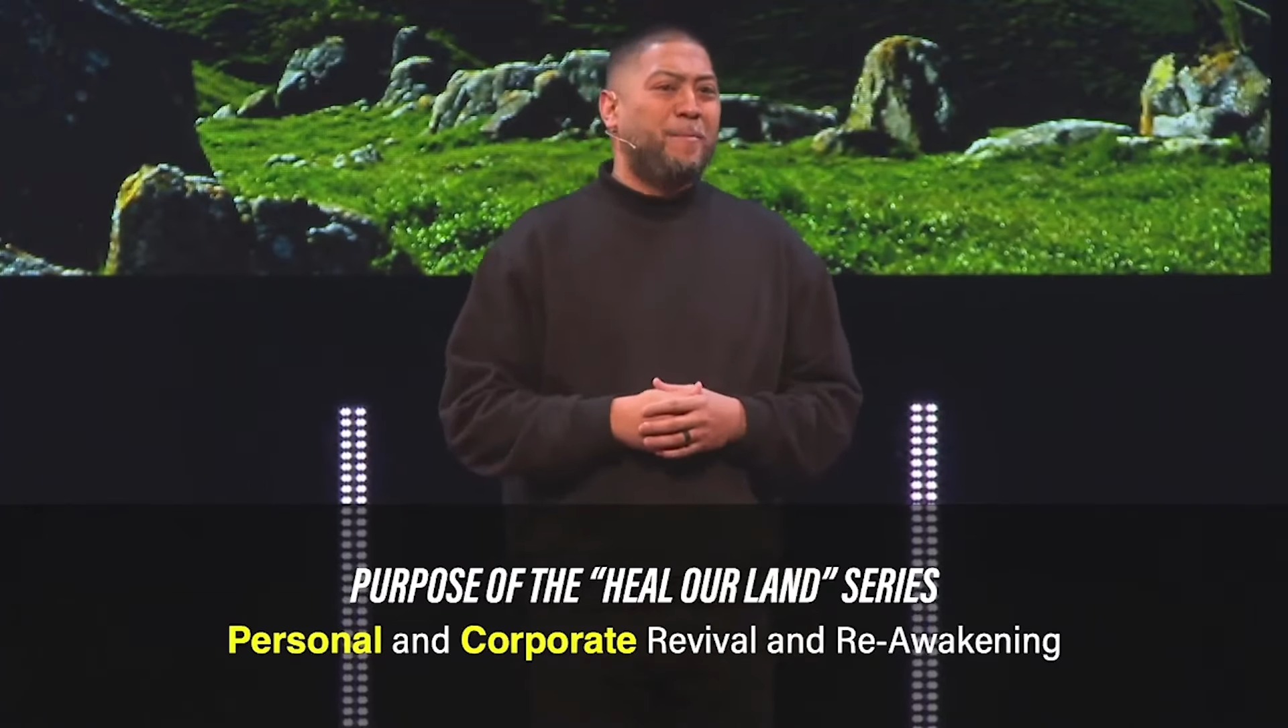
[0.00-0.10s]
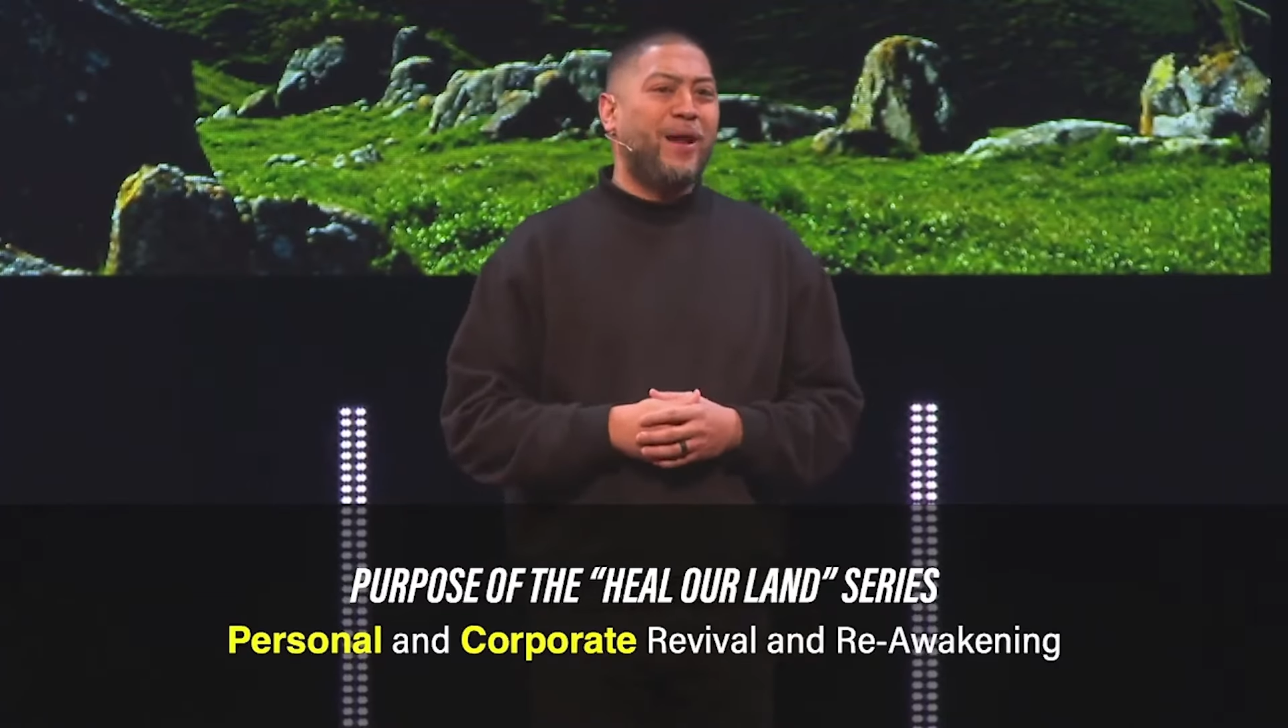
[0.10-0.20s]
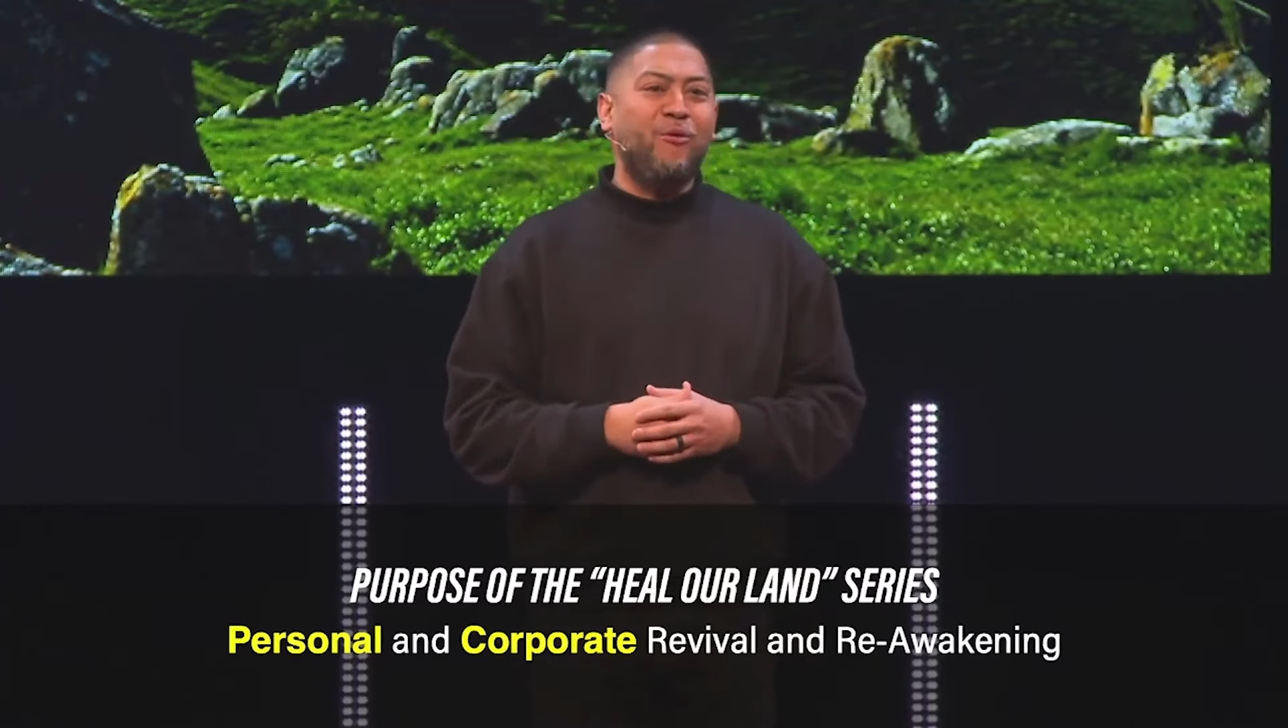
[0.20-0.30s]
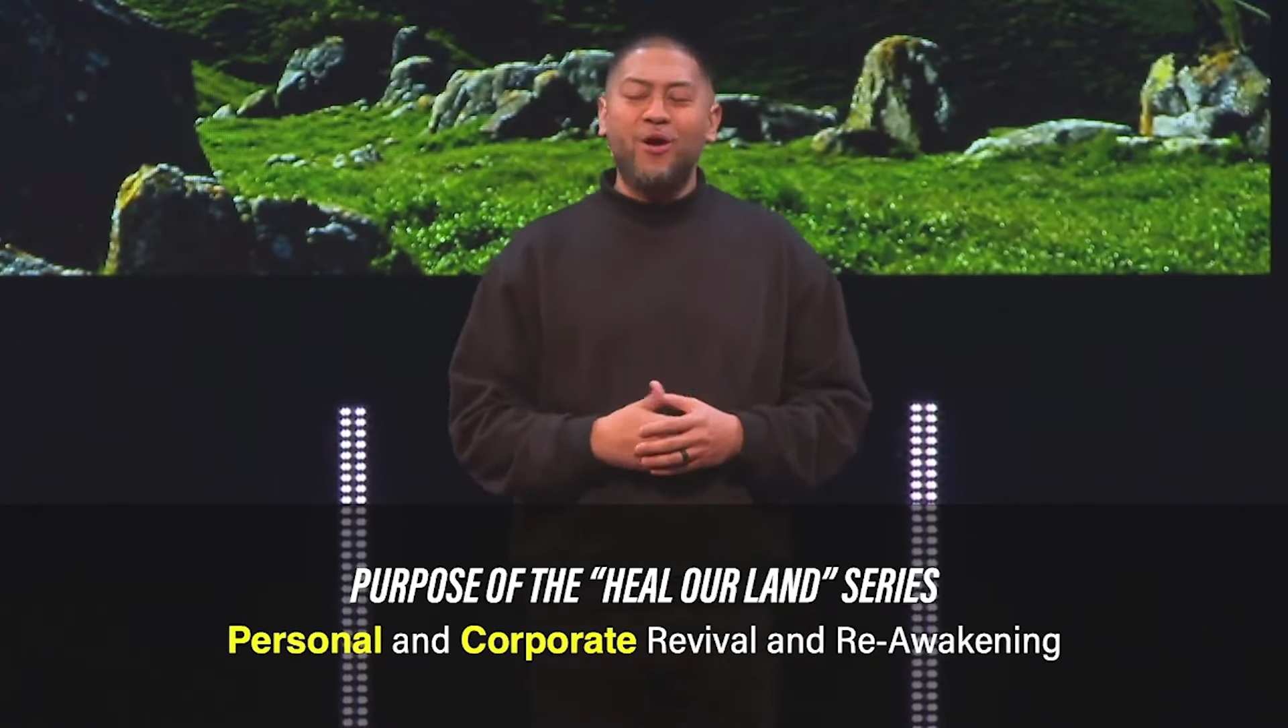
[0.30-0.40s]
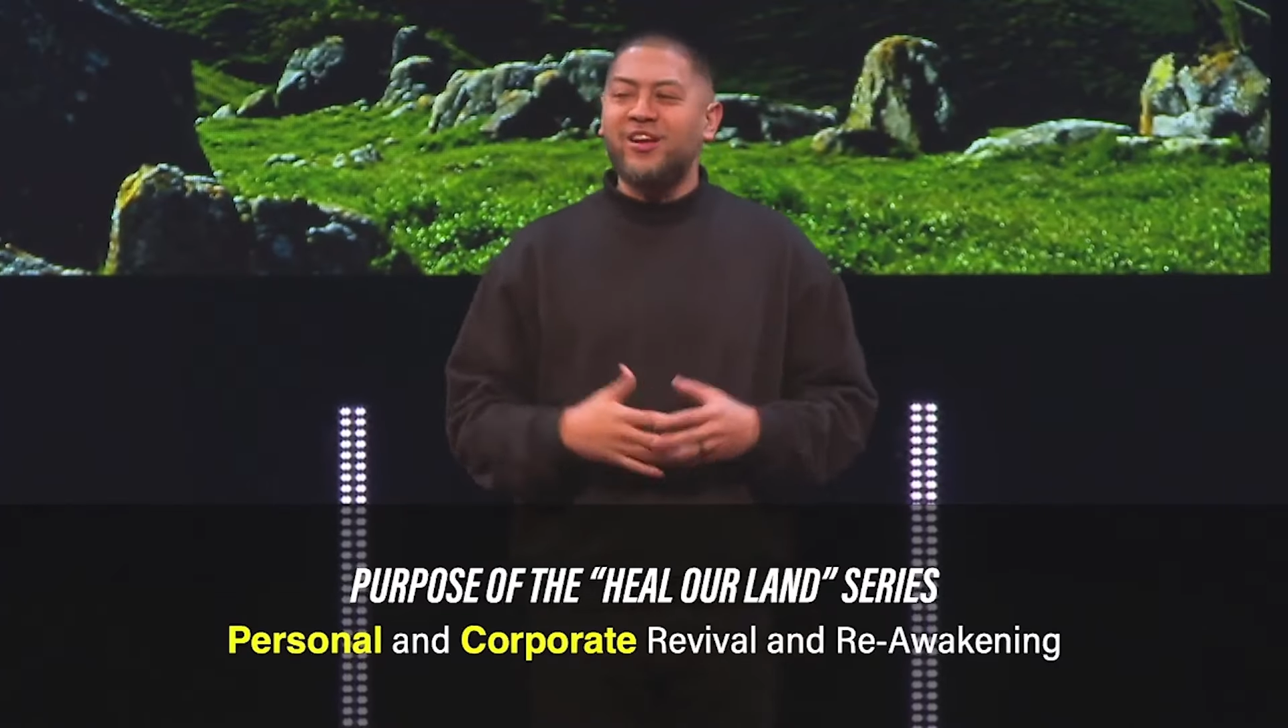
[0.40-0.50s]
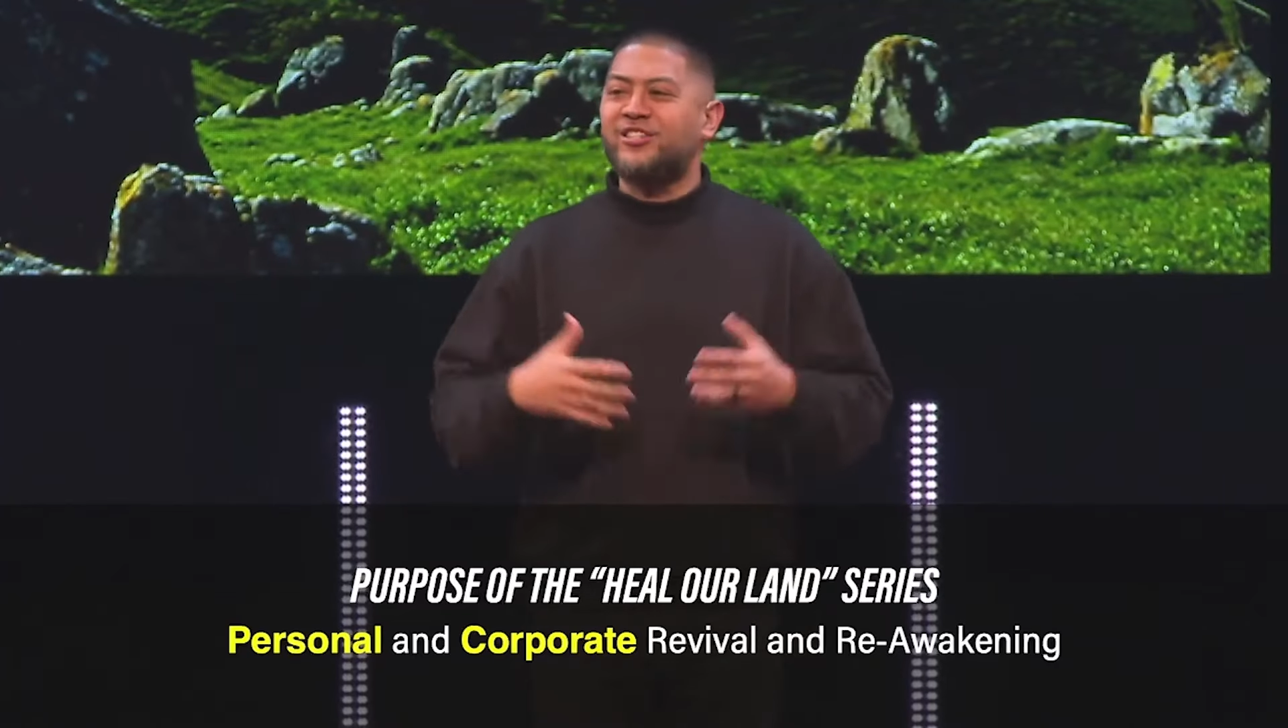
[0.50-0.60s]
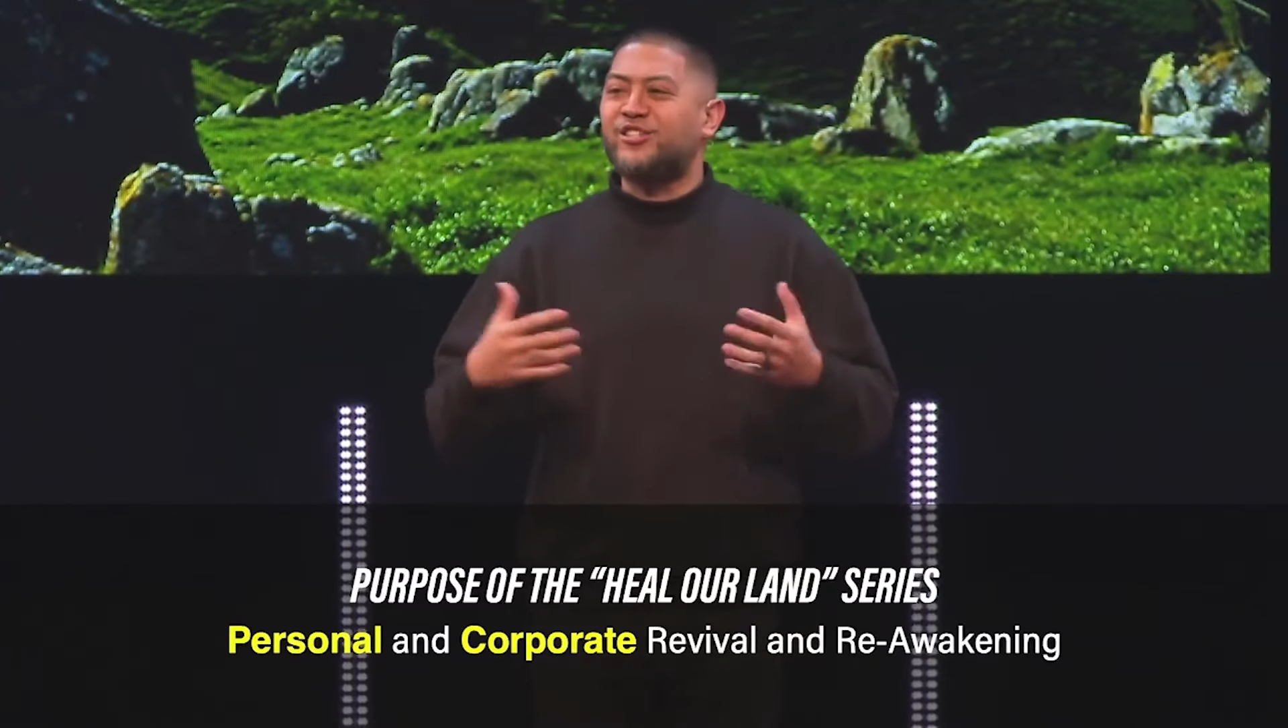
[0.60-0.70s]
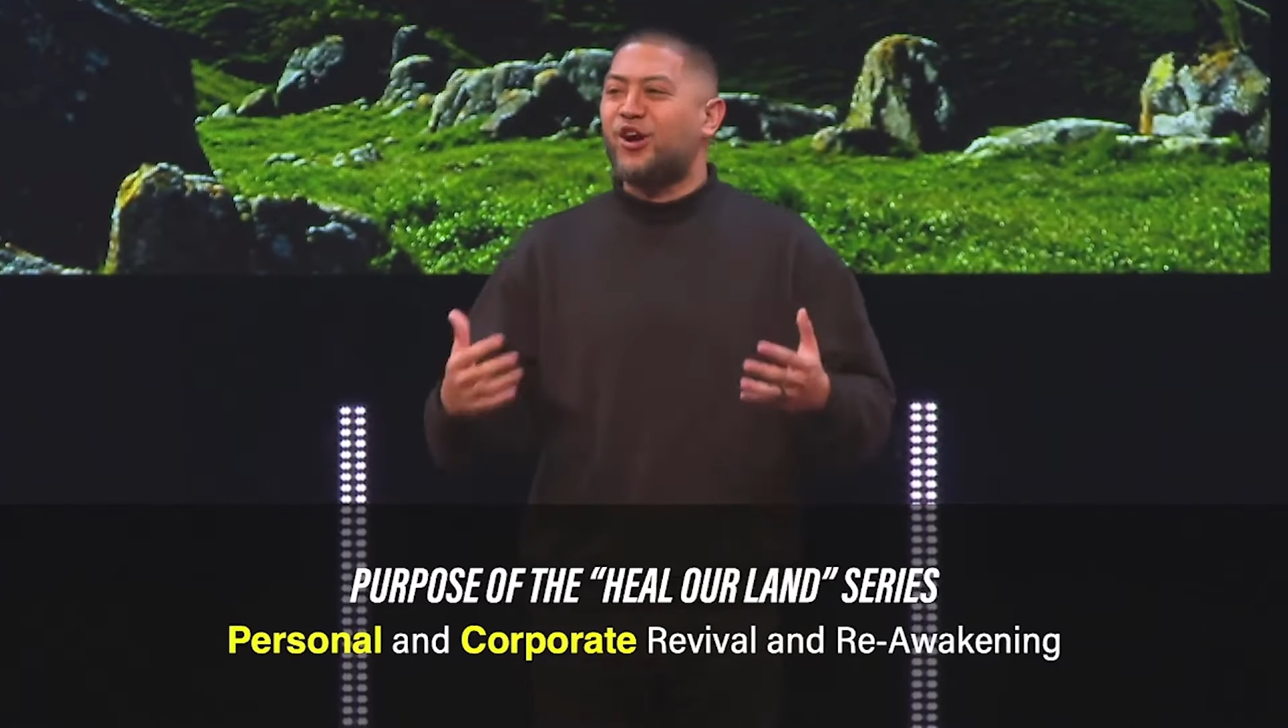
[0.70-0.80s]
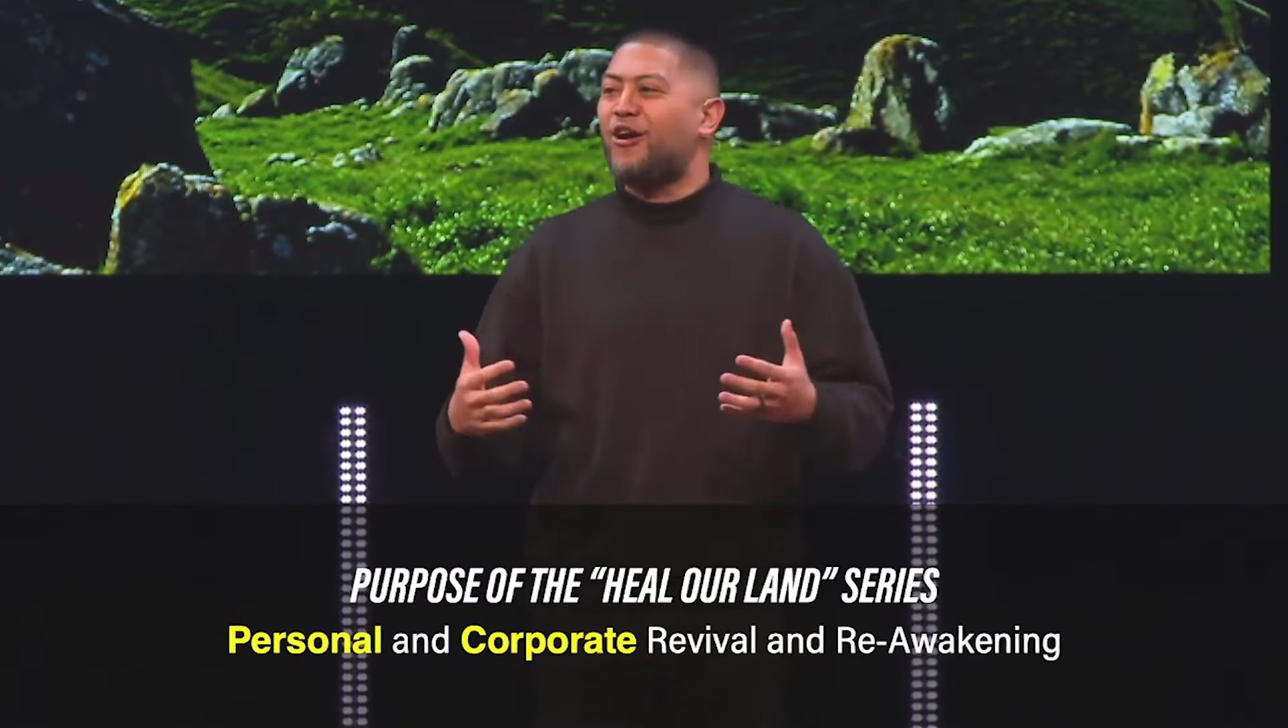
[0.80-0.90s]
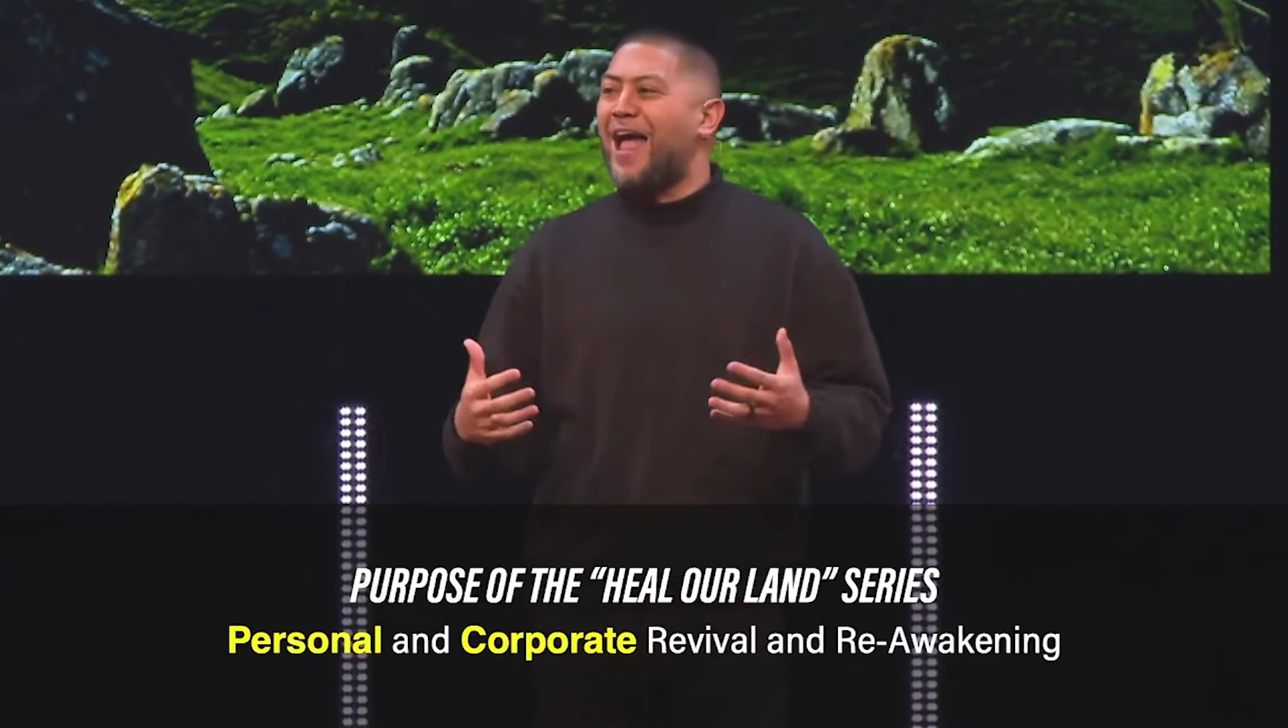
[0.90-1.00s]
But I want to
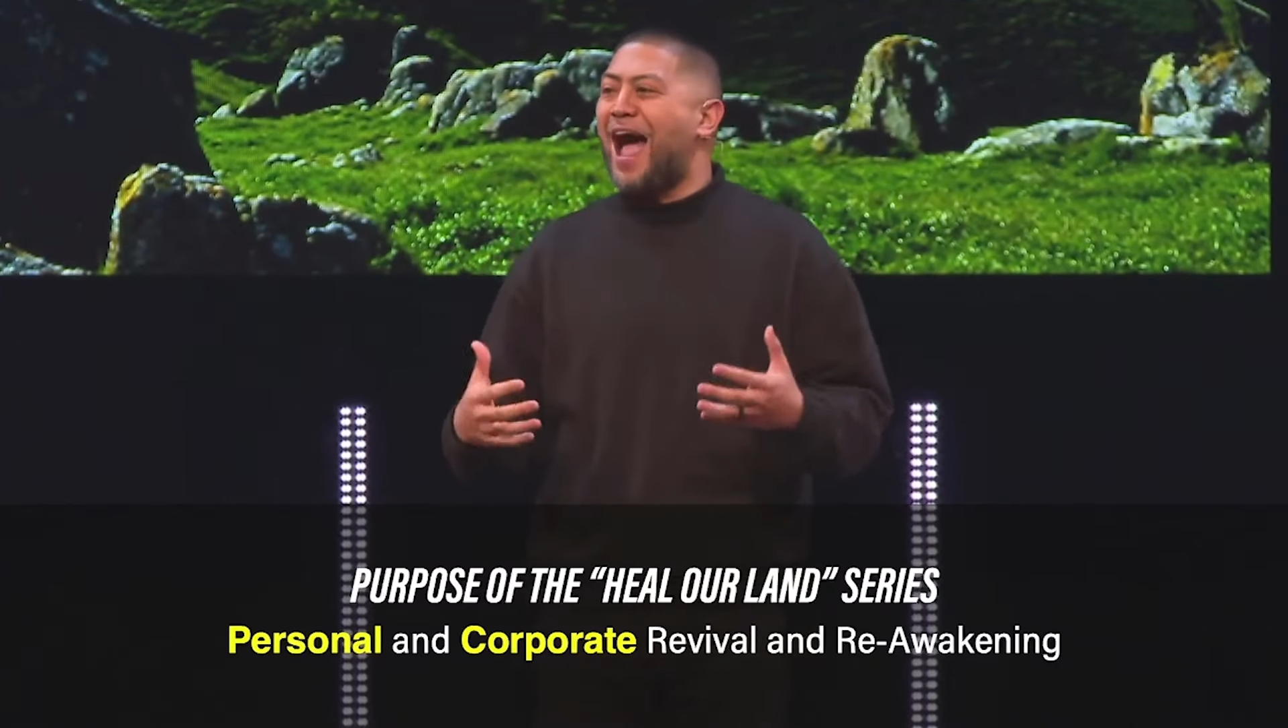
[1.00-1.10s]
start